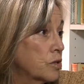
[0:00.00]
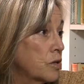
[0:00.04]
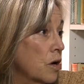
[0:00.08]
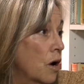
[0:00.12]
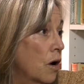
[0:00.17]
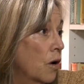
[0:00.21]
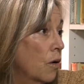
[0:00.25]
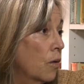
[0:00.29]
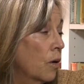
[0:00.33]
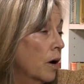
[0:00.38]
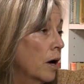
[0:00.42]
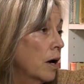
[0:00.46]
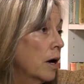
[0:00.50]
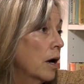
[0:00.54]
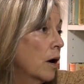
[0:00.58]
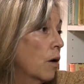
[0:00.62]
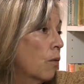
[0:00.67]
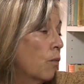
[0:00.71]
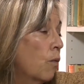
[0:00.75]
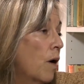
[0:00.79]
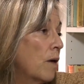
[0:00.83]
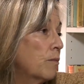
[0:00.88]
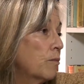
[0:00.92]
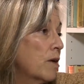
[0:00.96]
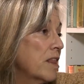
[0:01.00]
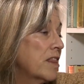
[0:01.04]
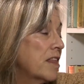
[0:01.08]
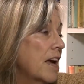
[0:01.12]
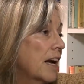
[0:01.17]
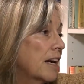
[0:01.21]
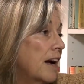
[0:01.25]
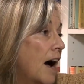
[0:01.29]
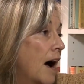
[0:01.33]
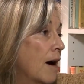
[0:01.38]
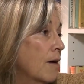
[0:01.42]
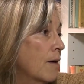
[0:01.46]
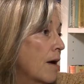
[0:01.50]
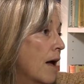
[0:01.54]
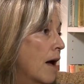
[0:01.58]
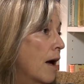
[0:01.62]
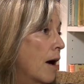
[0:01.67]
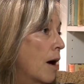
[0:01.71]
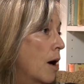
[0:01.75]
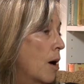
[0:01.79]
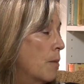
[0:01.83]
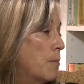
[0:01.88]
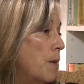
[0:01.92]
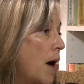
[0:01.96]
So when we think uh,
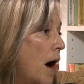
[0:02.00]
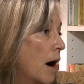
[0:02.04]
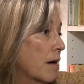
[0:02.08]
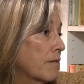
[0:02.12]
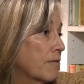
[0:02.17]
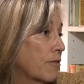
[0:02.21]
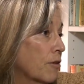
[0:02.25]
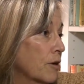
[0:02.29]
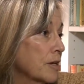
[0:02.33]
about,